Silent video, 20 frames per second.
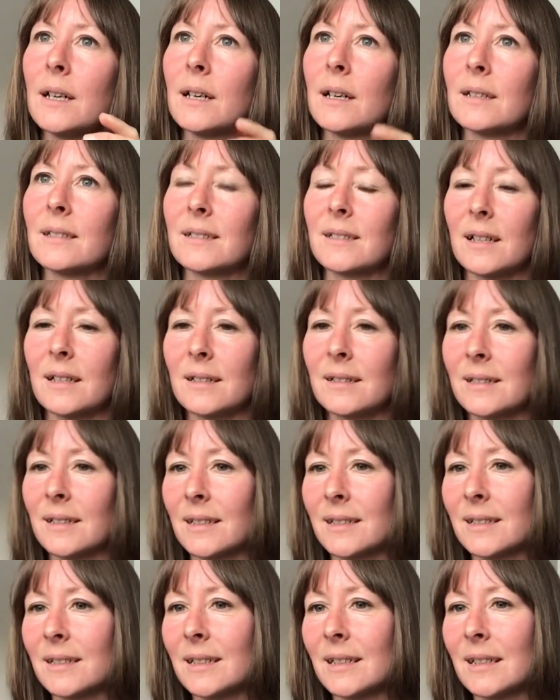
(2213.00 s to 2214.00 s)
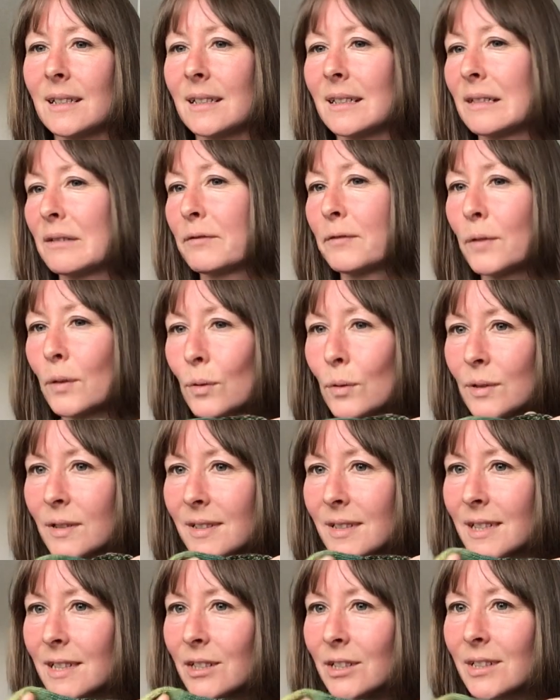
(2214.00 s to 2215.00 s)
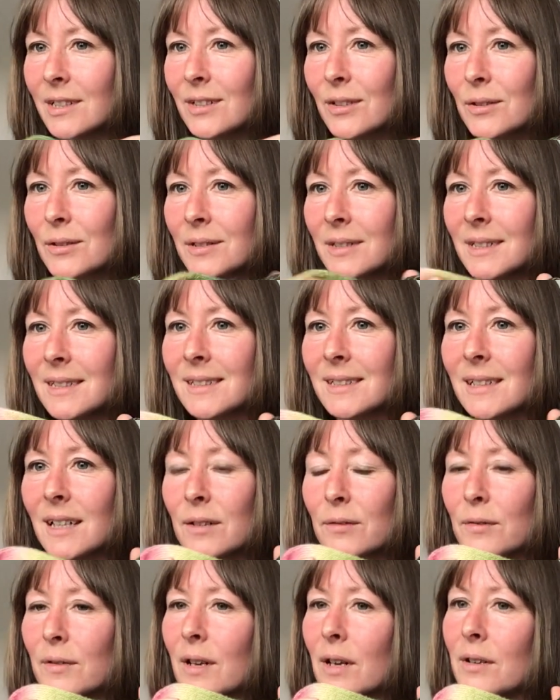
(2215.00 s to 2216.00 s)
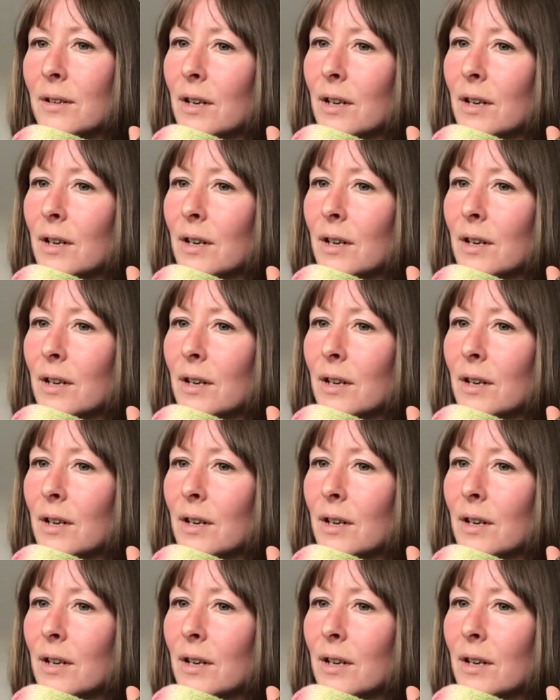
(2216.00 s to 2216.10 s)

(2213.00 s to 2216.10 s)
say, 64 stitches on instead of